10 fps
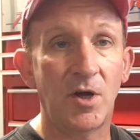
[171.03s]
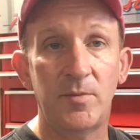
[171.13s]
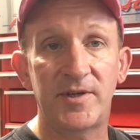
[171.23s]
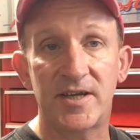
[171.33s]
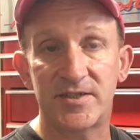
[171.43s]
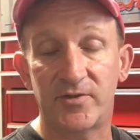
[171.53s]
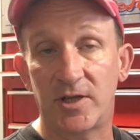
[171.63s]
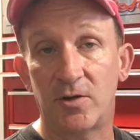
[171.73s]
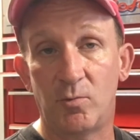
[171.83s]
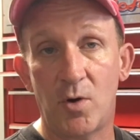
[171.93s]
all because of a
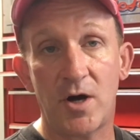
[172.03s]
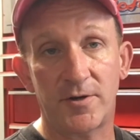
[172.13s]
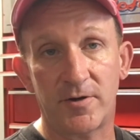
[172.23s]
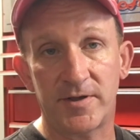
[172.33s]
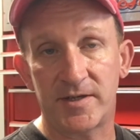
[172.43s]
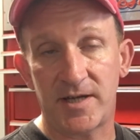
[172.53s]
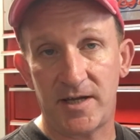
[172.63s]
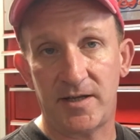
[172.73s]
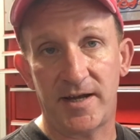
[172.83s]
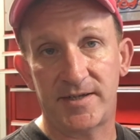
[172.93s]
little water in the
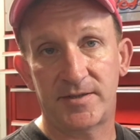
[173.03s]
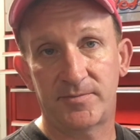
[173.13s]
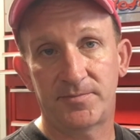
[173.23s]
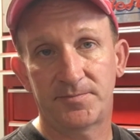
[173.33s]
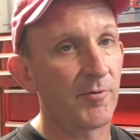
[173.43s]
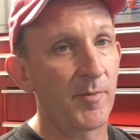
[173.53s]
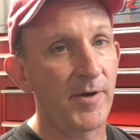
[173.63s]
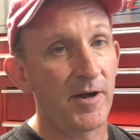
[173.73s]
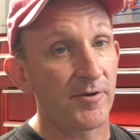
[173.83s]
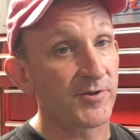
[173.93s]
taillight. The
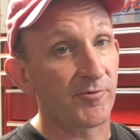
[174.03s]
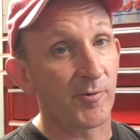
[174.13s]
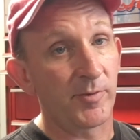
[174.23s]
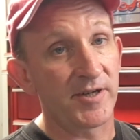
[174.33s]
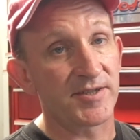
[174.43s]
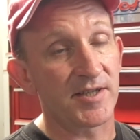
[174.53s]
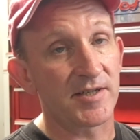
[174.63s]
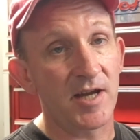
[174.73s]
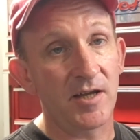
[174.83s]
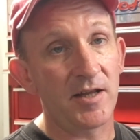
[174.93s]
repair is to replace the
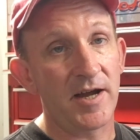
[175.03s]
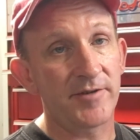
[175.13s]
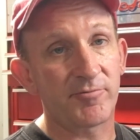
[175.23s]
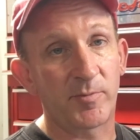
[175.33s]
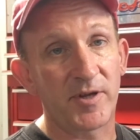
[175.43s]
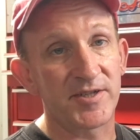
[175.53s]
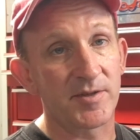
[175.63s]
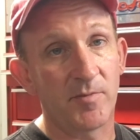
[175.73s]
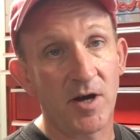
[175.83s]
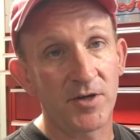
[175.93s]
taillight, replace
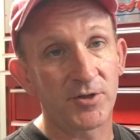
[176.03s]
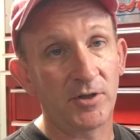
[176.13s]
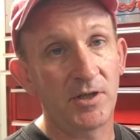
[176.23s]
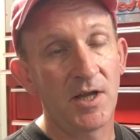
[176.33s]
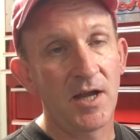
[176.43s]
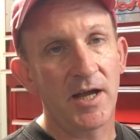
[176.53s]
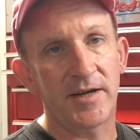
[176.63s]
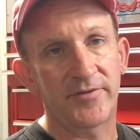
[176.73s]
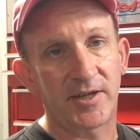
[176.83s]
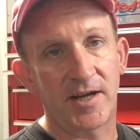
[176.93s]
the module, and
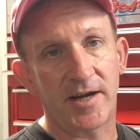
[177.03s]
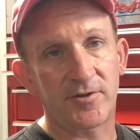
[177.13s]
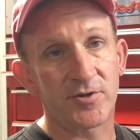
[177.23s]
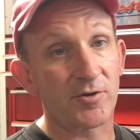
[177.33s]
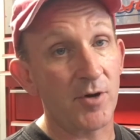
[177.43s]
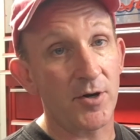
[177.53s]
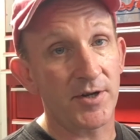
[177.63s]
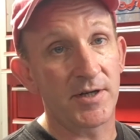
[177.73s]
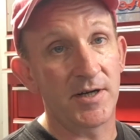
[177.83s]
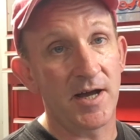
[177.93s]
if the connector is
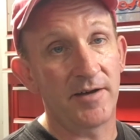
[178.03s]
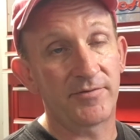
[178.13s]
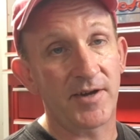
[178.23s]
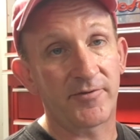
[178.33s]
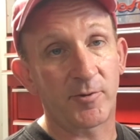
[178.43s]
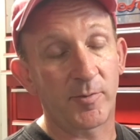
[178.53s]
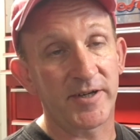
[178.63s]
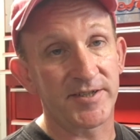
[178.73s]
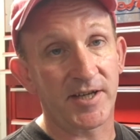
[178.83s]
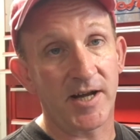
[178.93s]
corroded enough, you have to
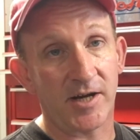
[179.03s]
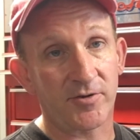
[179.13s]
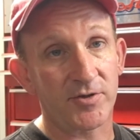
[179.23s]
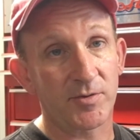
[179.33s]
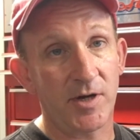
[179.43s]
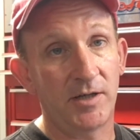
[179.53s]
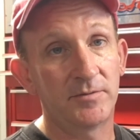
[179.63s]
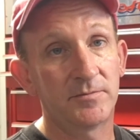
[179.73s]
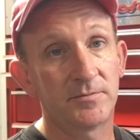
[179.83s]
replace the connector as well.